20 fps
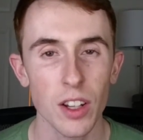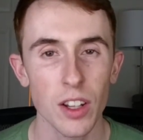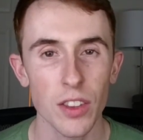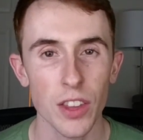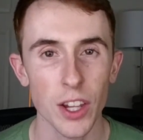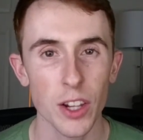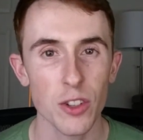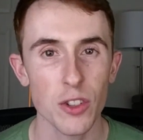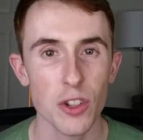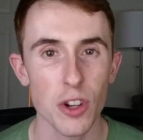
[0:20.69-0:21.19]

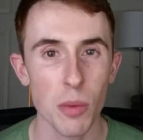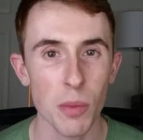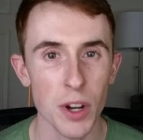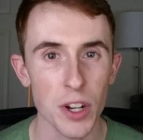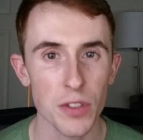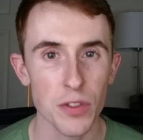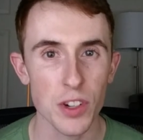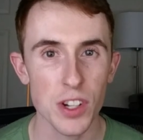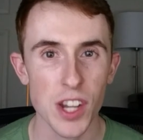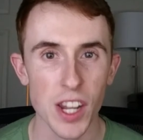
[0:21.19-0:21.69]
Thank you so
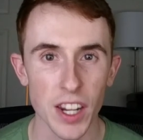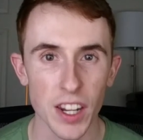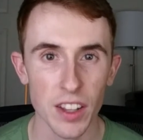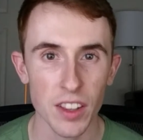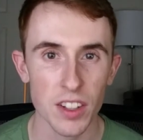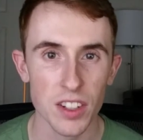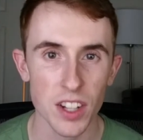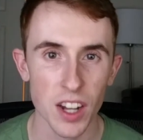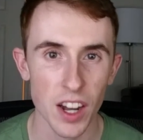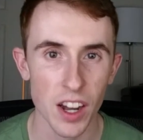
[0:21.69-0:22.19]
much for taking
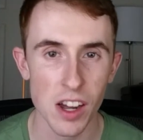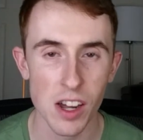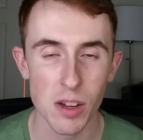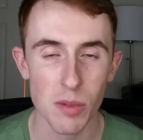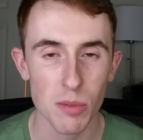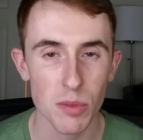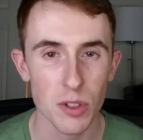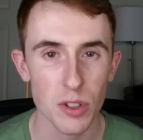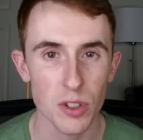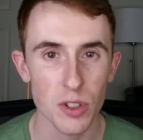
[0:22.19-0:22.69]
the
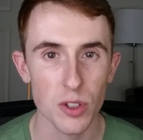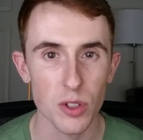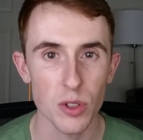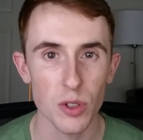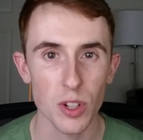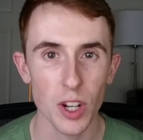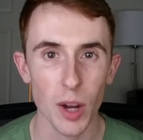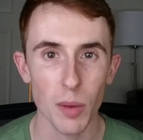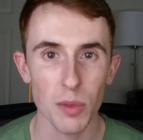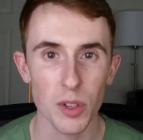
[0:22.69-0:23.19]
time
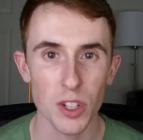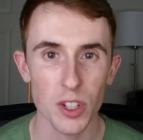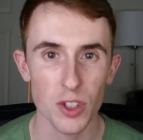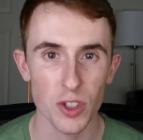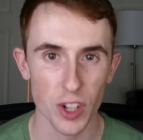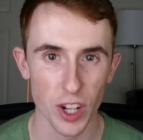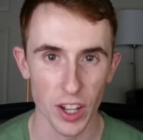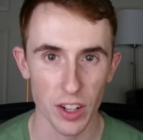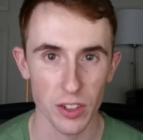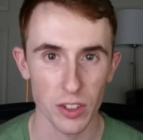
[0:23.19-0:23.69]
to come to this
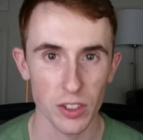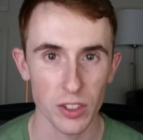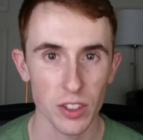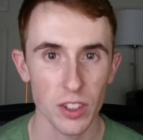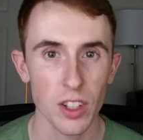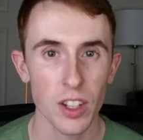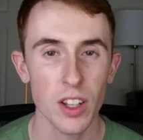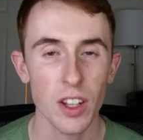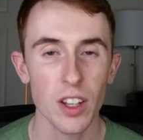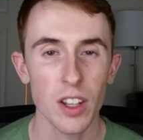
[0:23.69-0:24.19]
channel.
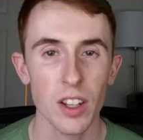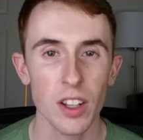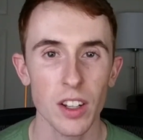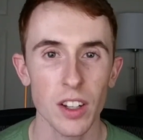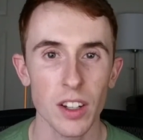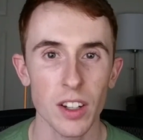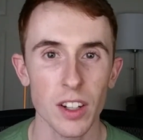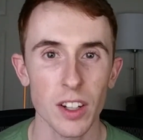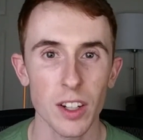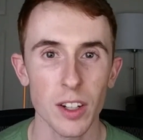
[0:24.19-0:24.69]

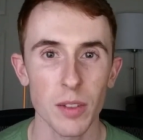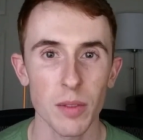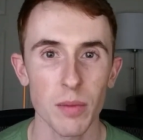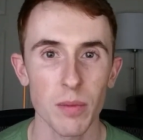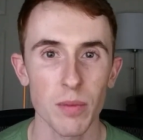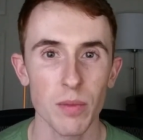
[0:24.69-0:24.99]
I